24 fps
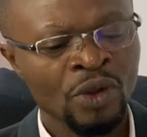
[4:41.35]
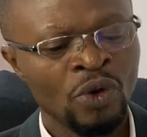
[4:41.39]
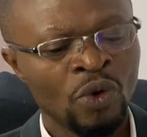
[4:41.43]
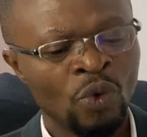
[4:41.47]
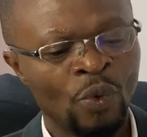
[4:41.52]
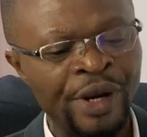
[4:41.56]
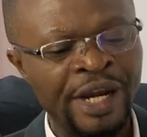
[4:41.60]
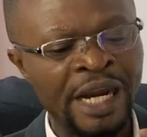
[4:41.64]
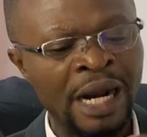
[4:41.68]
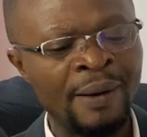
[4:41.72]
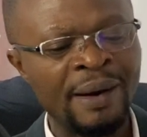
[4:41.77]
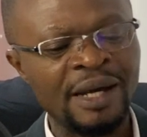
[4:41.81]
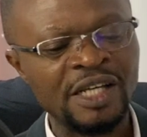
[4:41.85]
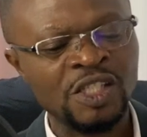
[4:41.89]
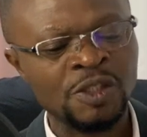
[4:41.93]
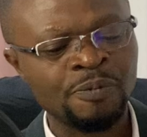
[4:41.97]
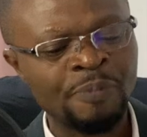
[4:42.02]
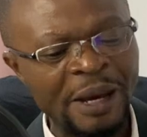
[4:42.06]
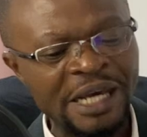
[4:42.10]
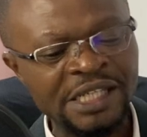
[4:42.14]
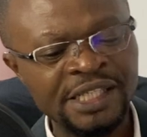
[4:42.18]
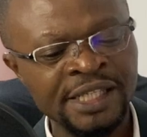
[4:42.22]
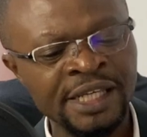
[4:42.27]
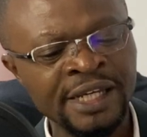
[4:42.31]
With our
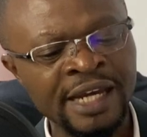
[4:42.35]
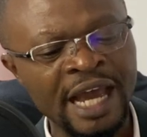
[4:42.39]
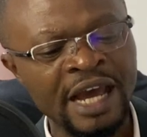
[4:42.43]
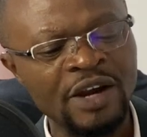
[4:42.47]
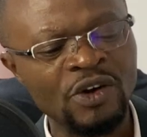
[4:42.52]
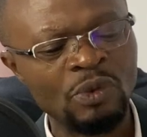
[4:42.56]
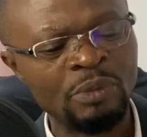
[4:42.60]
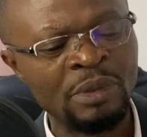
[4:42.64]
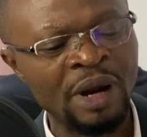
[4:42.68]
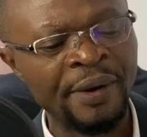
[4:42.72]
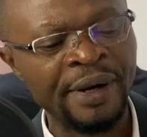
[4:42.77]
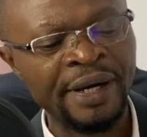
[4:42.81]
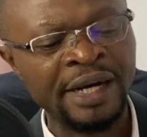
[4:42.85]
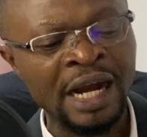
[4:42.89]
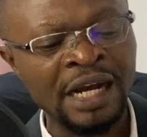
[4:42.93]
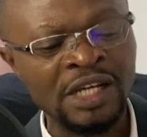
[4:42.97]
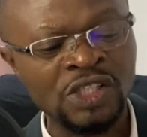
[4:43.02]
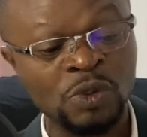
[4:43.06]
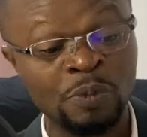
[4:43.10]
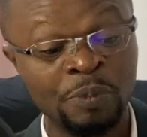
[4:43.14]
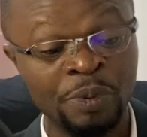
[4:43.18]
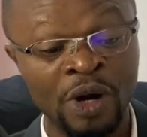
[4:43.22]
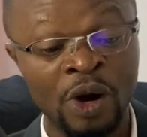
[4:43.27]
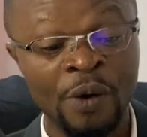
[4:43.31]
spacing and numerical
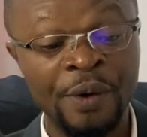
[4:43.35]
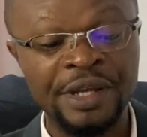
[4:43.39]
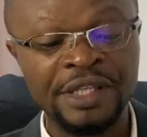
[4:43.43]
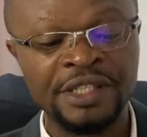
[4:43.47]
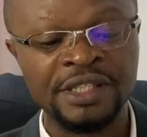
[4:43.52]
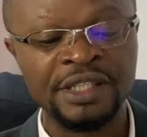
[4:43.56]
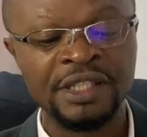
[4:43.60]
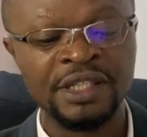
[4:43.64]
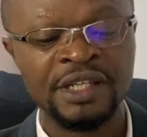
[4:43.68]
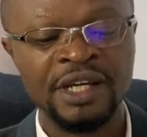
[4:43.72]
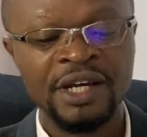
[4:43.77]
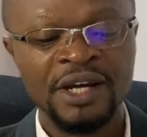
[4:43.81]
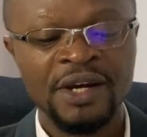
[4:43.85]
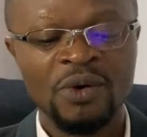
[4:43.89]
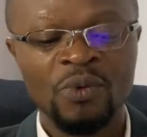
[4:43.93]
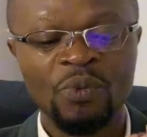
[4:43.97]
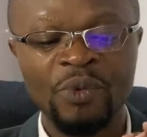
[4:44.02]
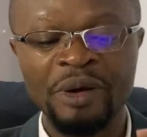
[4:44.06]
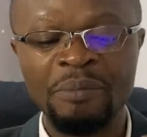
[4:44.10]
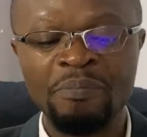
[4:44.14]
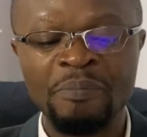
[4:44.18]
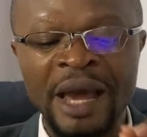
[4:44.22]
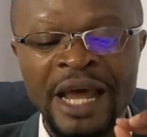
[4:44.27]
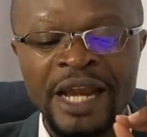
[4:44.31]
superiority,
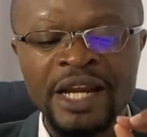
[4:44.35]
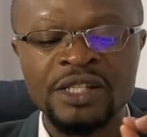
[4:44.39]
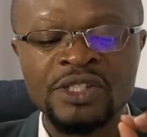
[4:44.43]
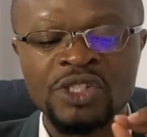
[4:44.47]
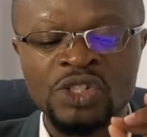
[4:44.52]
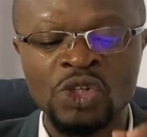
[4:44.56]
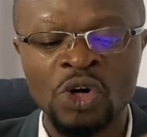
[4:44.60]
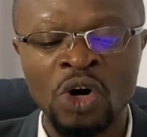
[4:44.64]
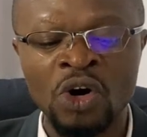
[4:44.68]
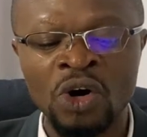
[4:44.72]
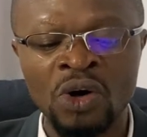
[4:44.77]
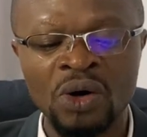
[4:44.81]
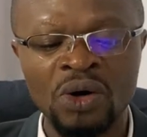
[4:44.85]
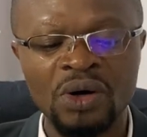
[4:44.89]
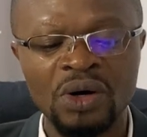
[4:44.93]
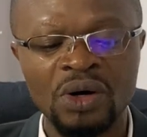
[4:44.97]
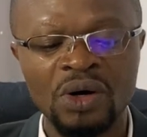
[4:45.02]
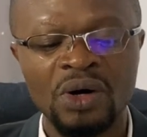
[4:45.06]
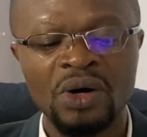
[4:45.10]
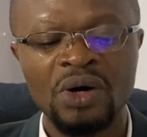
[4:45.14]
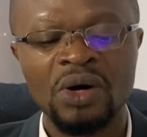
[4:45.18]
we made it so